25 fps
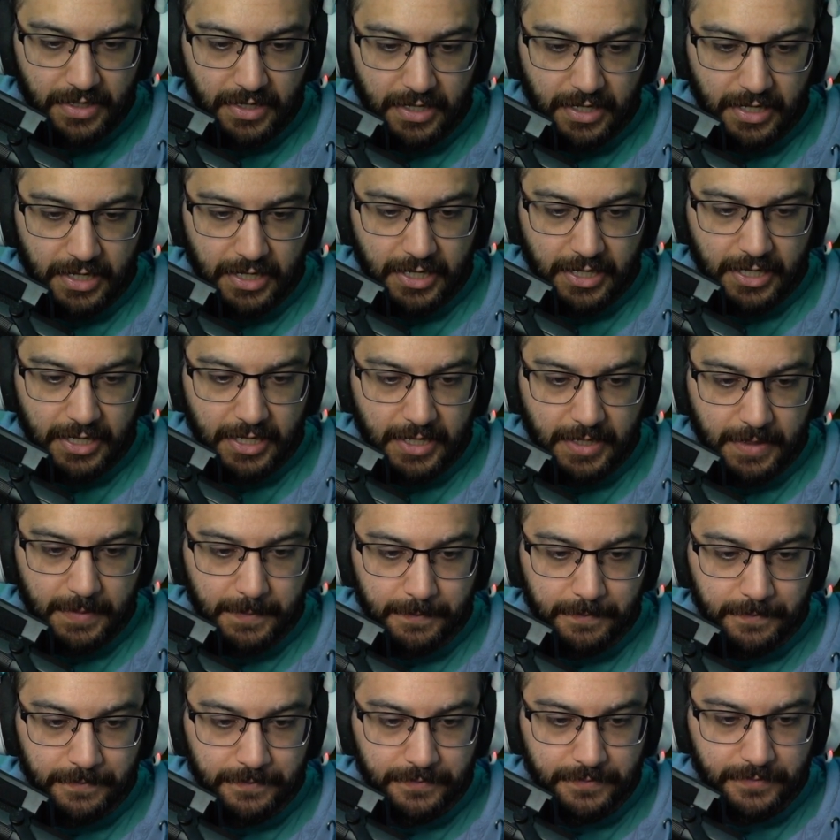
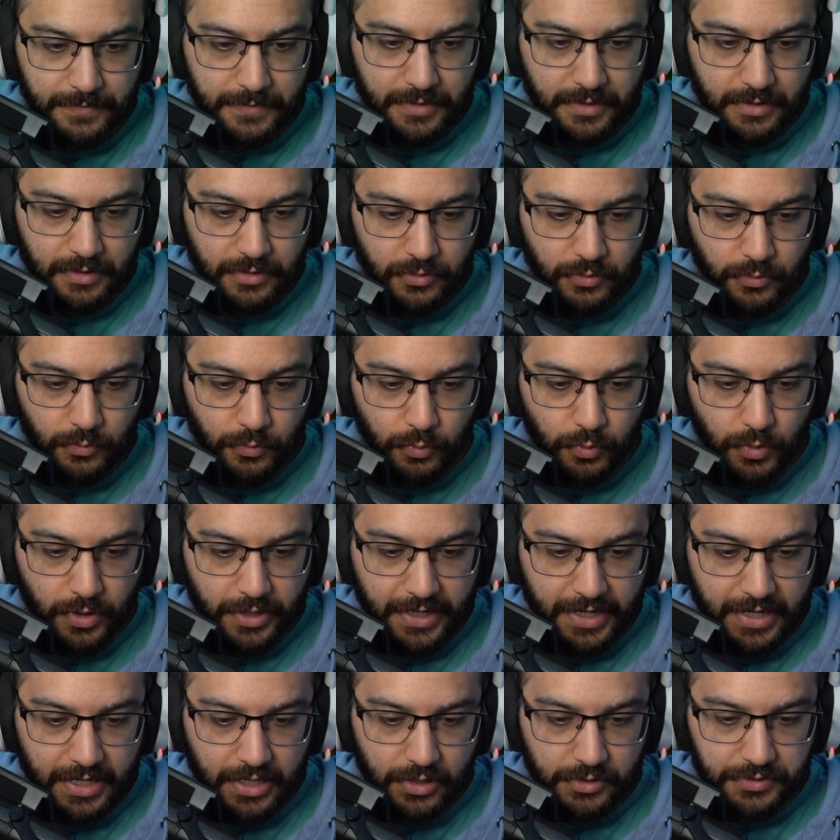
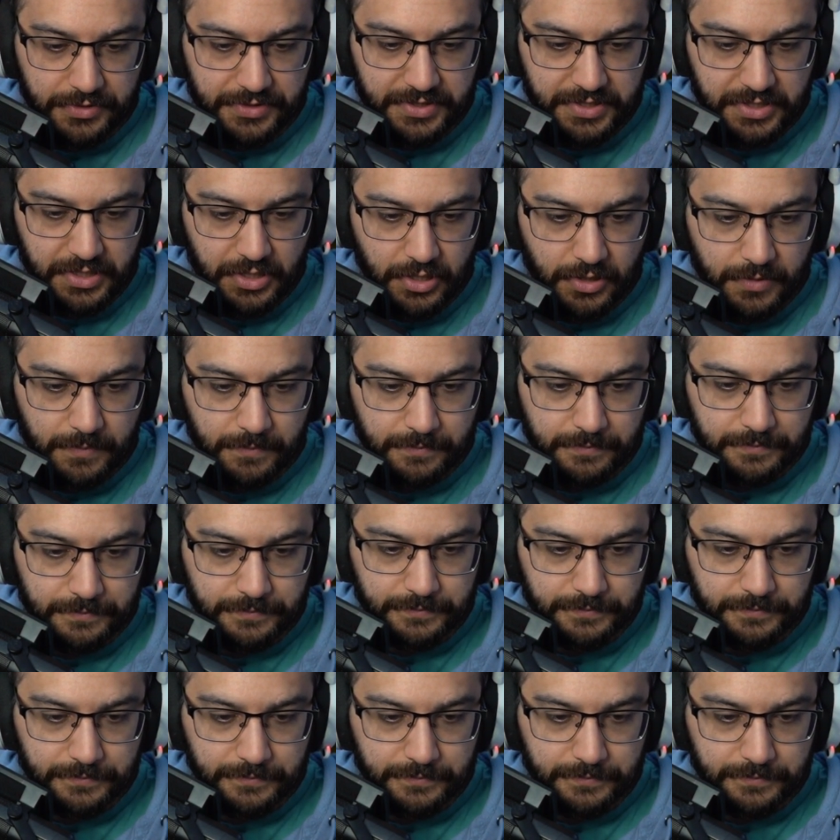What else here?